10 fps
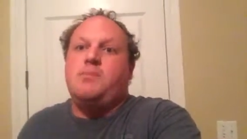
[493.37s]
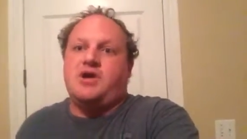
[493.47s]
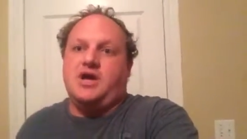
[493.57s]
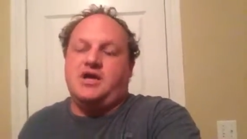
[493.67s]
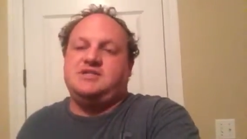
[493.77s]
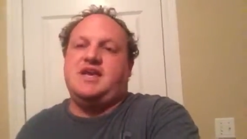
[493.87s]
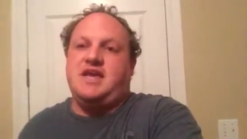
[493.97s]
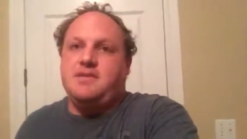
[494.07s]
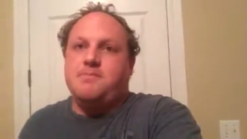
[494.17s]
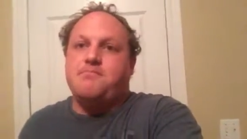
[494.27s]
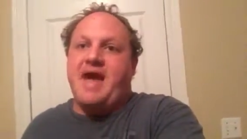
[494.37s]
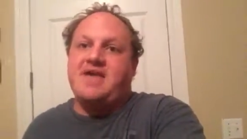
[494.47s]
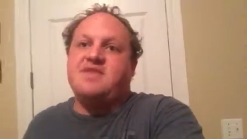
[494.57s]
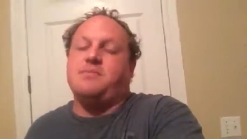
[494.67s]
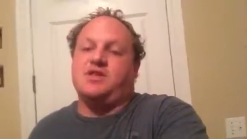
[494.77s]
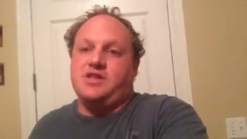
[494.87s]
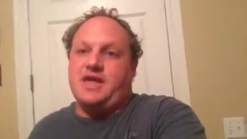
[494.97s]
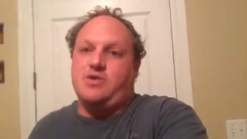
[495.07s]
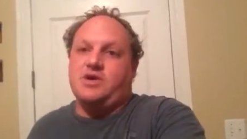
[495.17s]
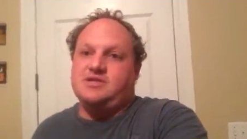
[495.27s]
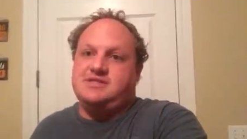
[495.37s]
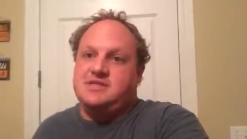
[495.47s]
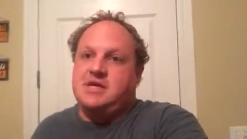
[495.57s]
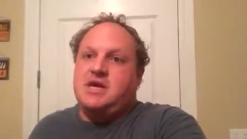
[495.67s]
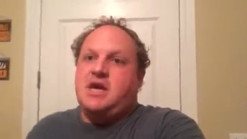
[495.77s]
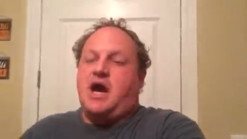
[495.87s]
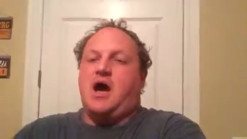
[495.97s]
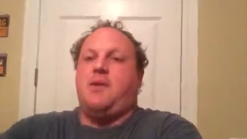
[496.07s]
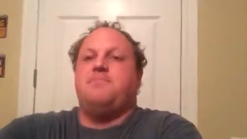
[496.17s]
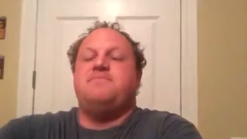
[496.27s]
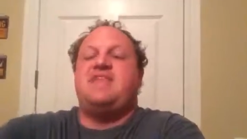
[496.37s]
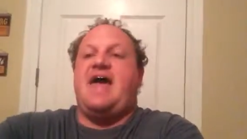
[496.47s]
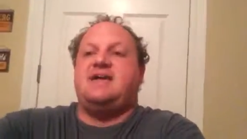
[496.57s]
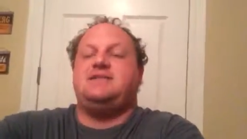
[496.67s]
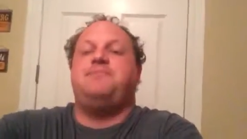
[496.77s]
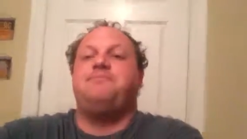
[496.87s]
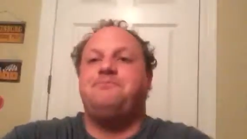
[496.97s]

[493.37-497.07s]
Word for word: because he made them the linguist um, that